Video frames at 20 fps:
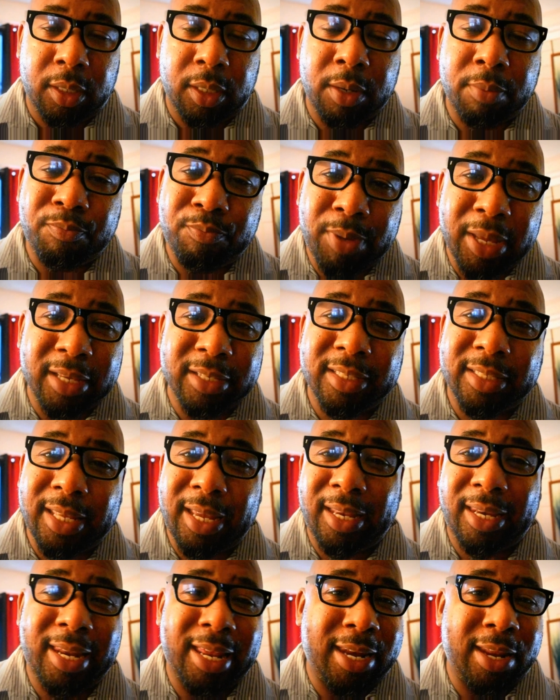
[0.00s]
The best
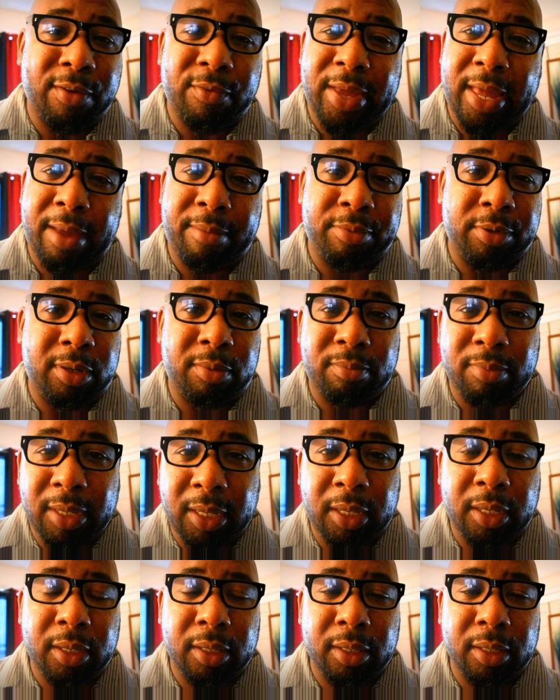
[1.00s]
thing that ever happened to me,